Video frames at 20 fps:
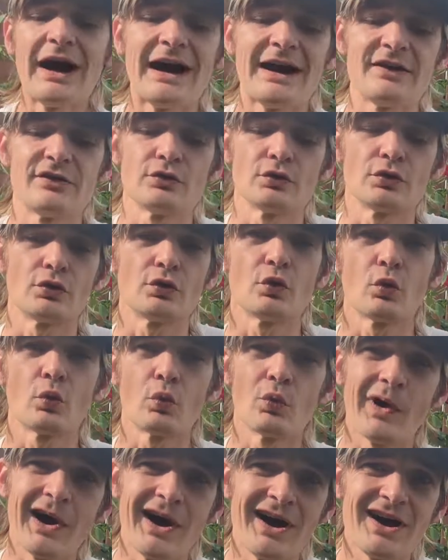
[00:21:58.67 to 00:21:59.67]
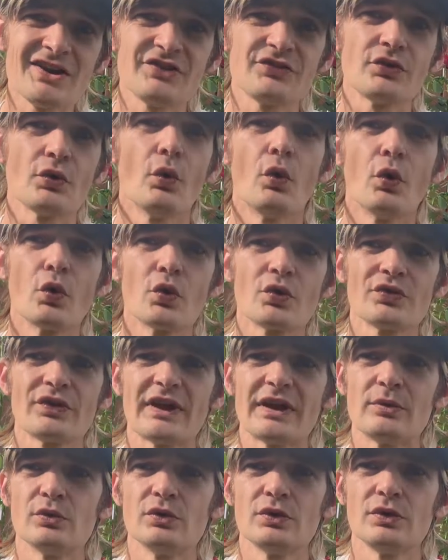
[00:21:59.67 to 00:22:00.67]
either rot or
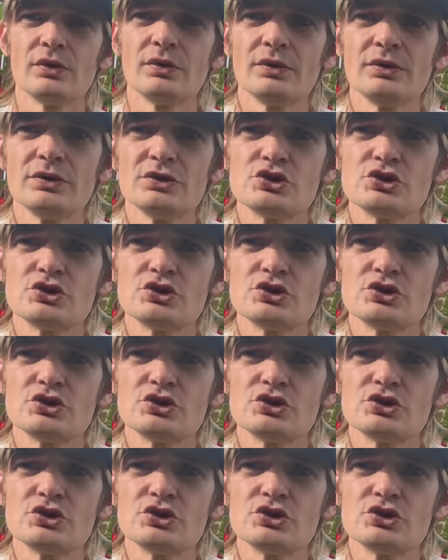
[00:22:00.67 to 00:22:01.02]
they will